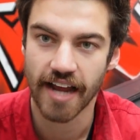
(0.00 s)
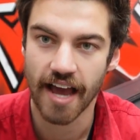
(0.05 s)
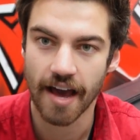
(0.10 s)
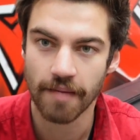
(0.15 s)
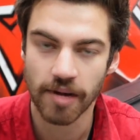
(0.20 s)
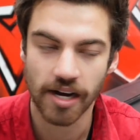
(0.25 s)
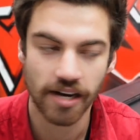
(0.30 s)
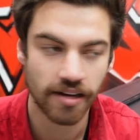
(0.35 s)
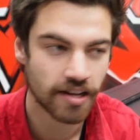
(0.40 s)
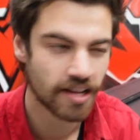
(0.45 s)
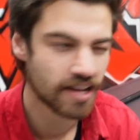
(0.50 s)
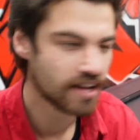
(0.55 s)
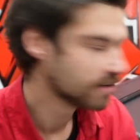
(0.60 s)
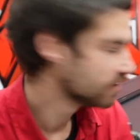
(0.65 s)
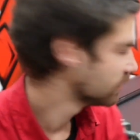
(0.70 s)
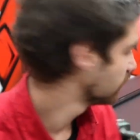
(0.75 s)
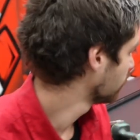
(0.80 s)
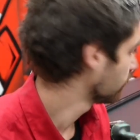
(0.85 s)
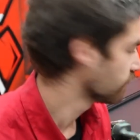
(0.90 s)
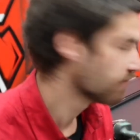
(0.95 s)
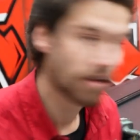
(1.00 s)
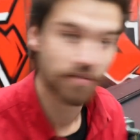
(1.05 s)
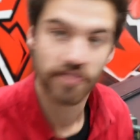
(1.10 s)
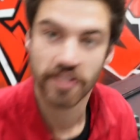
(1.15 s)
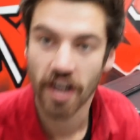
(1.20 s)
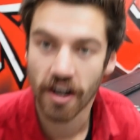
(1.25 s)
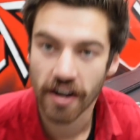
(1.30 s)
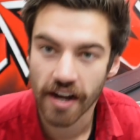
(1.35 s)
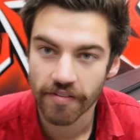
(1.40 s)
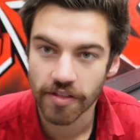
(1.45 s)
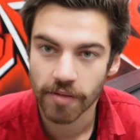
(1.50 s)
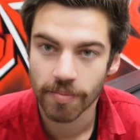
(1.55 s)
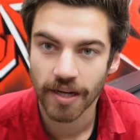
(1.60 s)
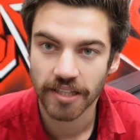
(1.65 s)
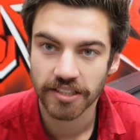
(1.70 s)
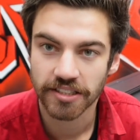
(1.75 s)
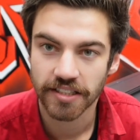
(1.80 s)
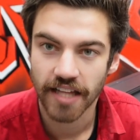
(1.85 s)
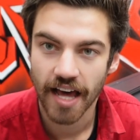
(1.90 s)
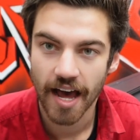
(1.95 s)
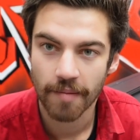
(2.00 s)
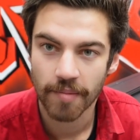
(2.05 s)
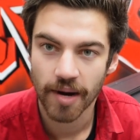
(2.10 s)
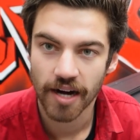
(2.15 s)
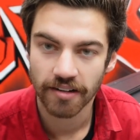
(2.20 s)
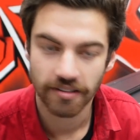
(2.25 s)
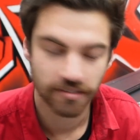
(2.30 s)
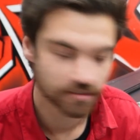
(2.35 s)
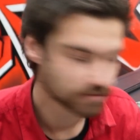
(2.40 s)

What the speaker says: hammer. If you don't have the punch and the hammer,